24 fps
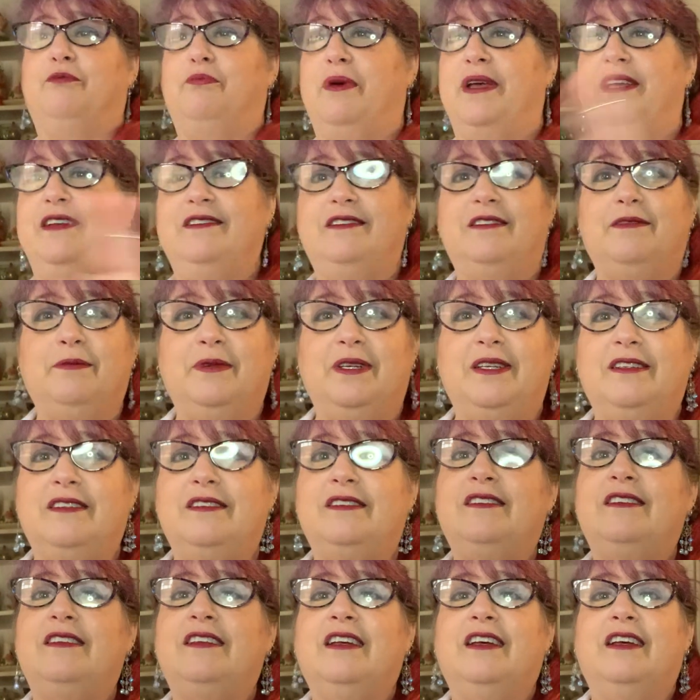
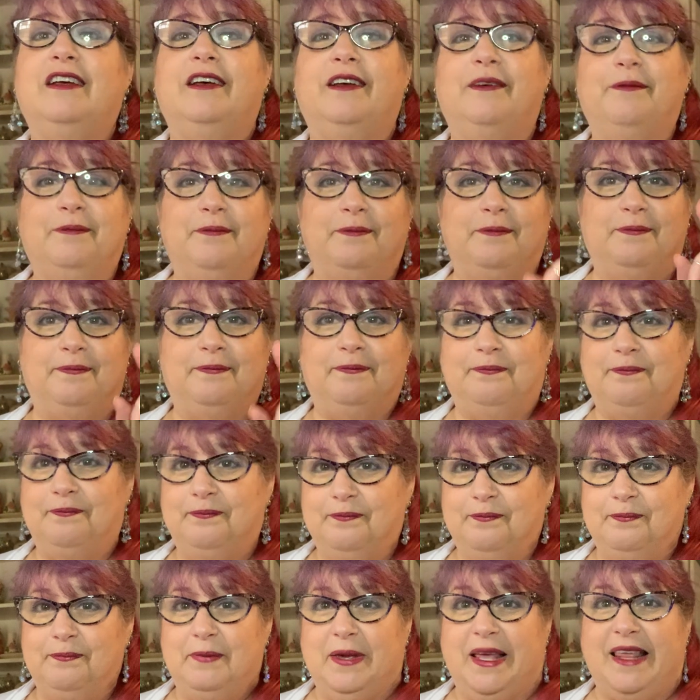basement,
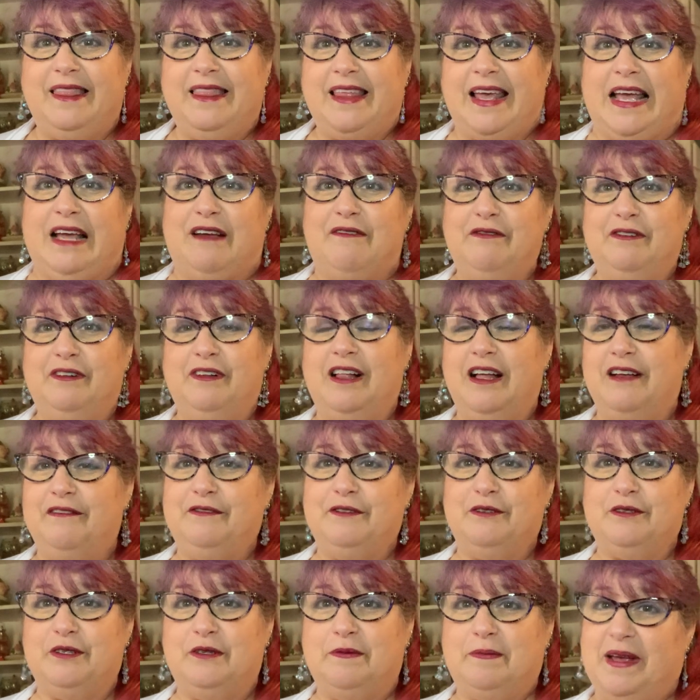be thankful of
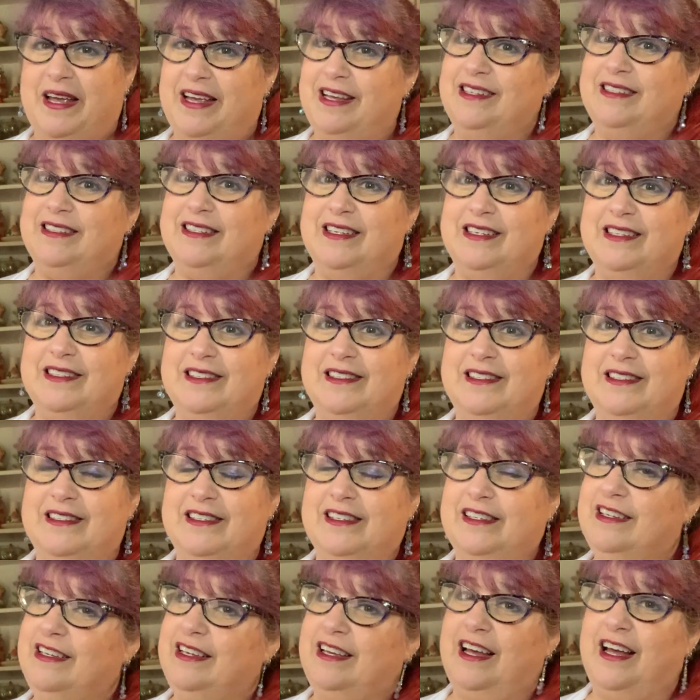your space, because
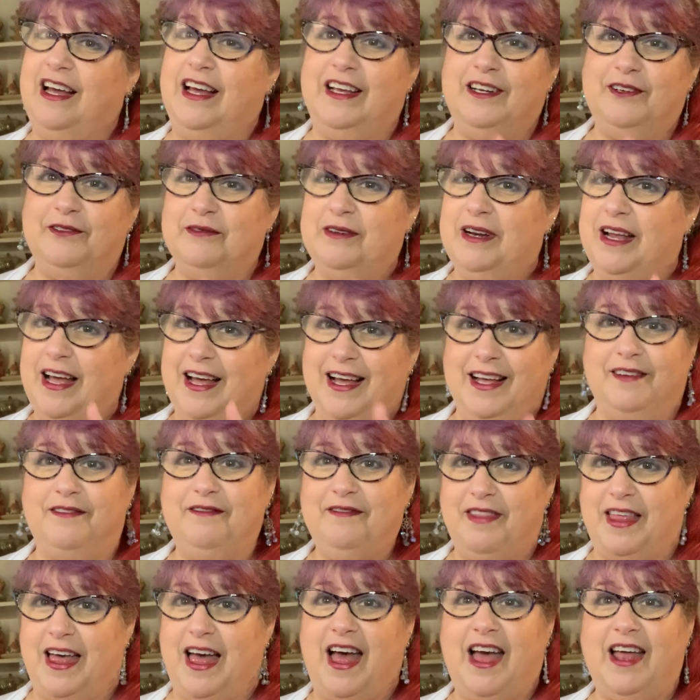I don't have
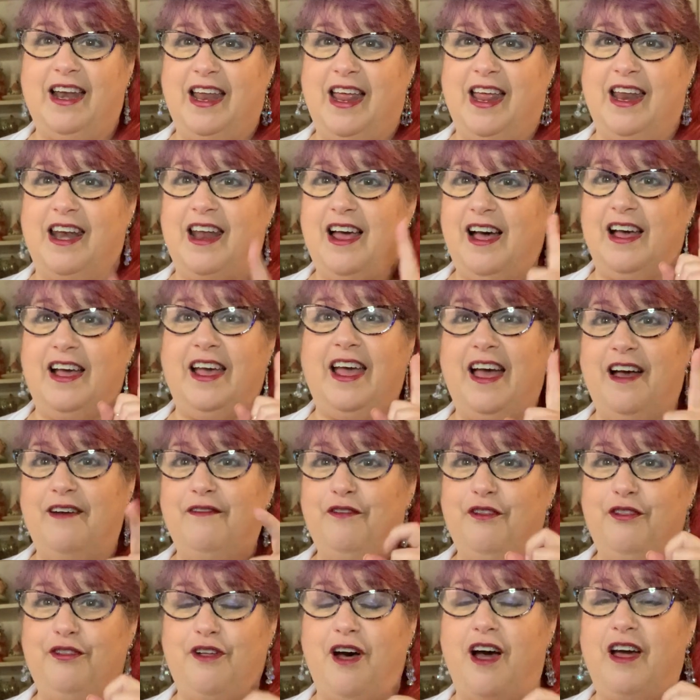that, and I have a
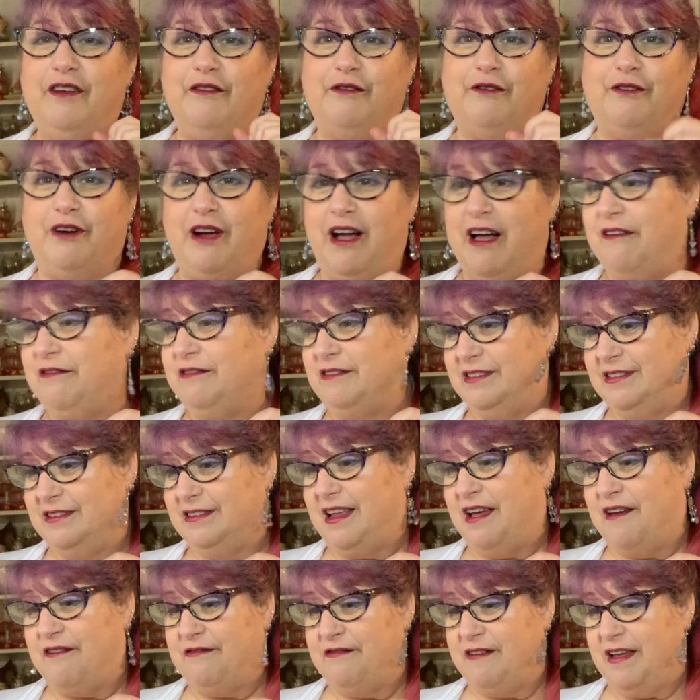lot of craft
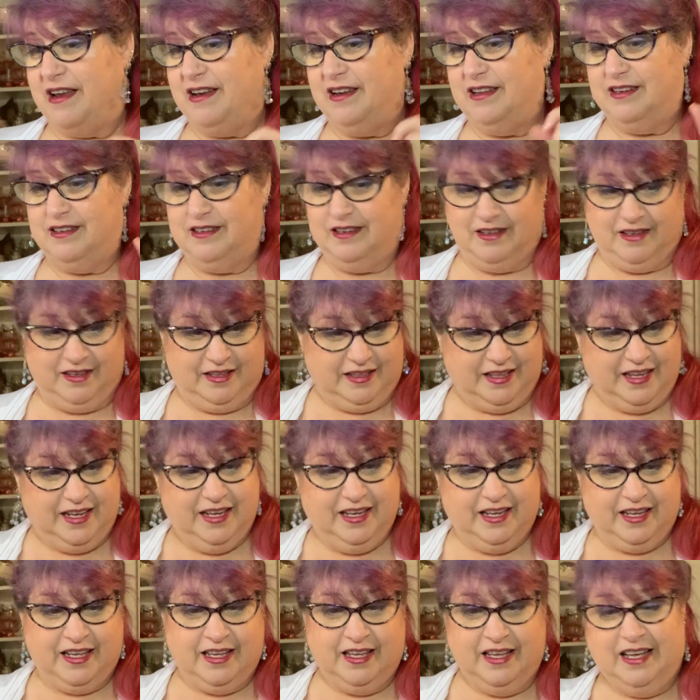stuff, and it,
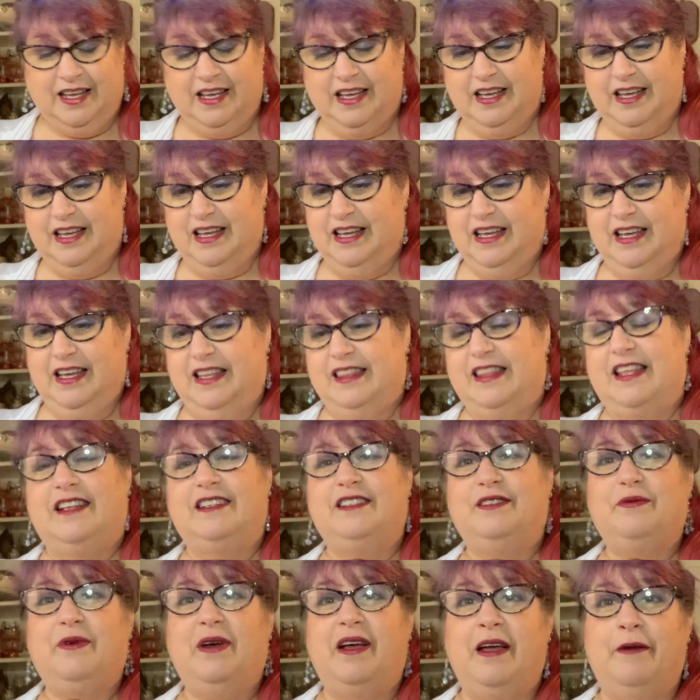like,
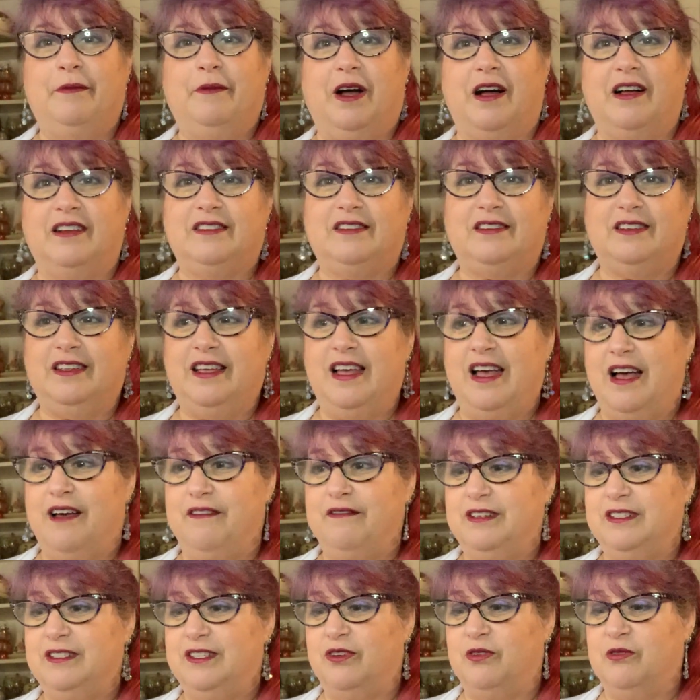that's why I'm constantly
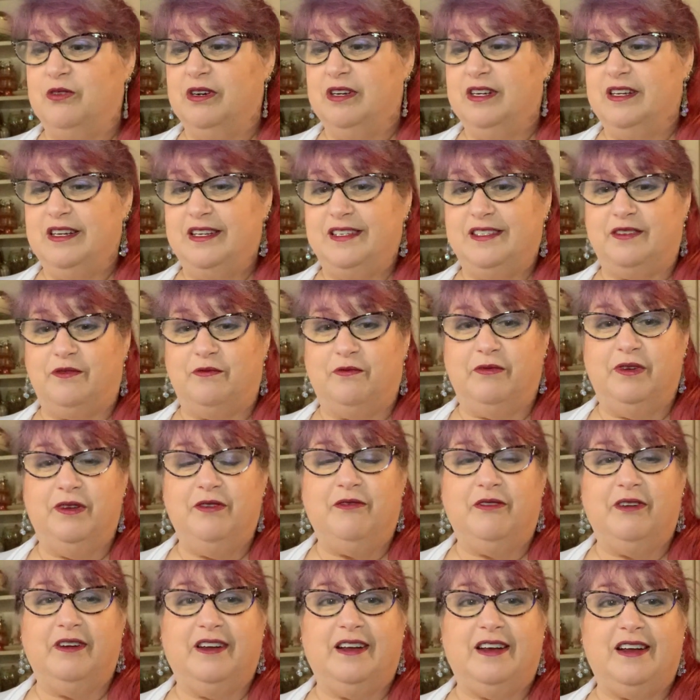having to organize and
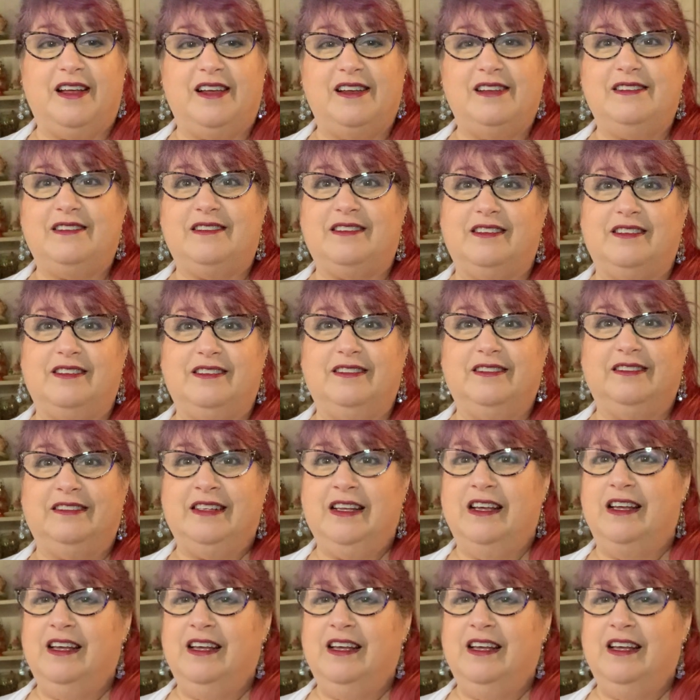reorganize, and